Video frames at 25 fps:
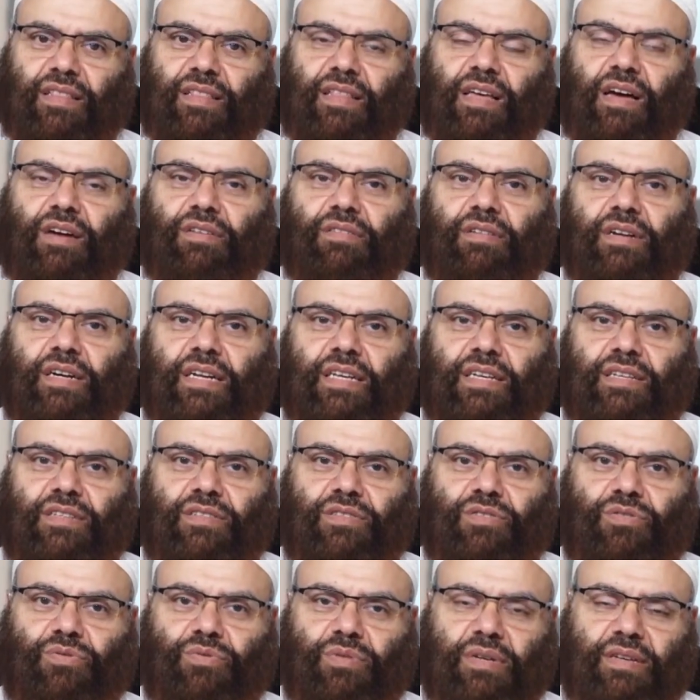They are in need
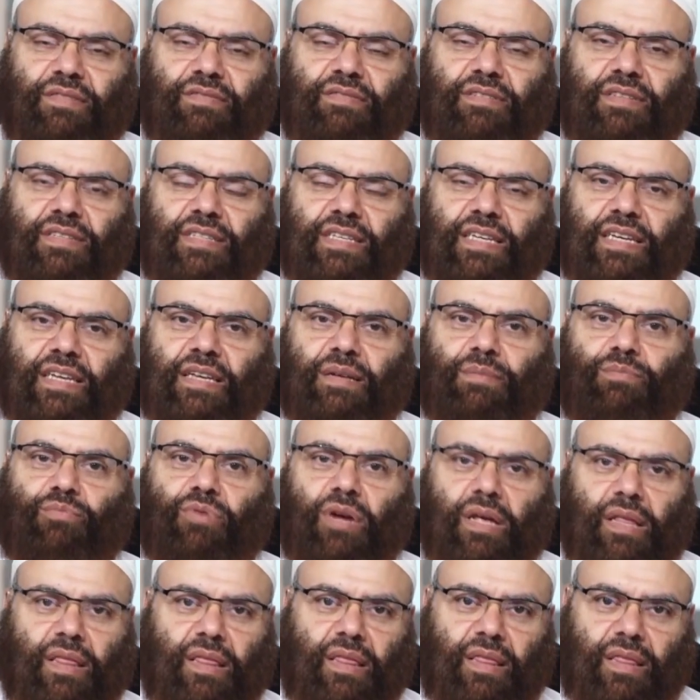to even take a
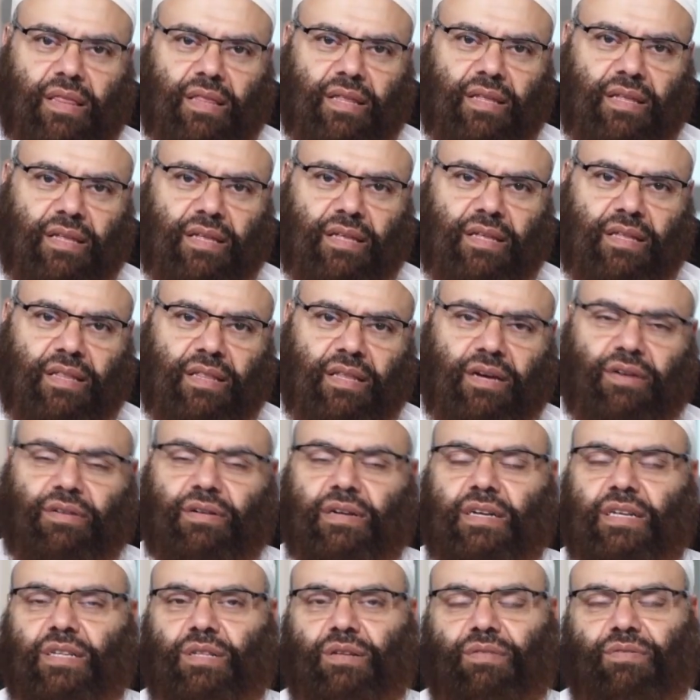breath. They are
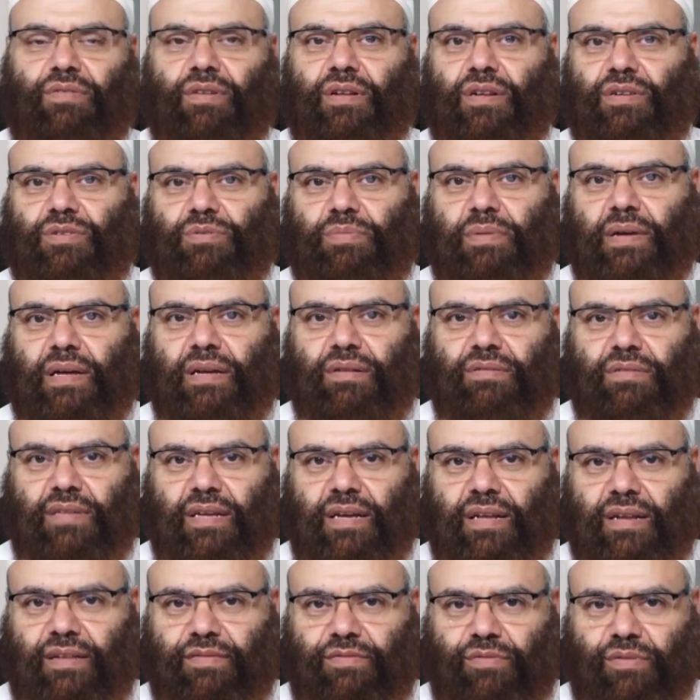in need of Allah subhanahu wa
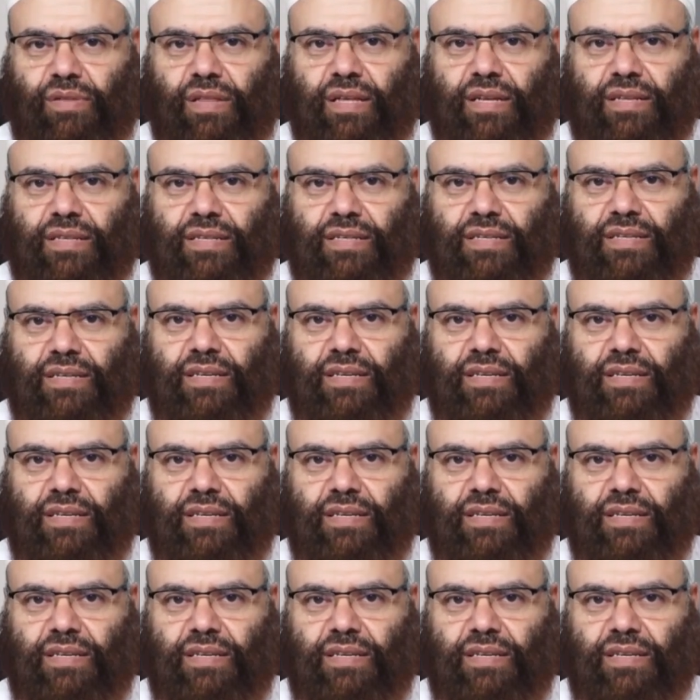ta'ala for that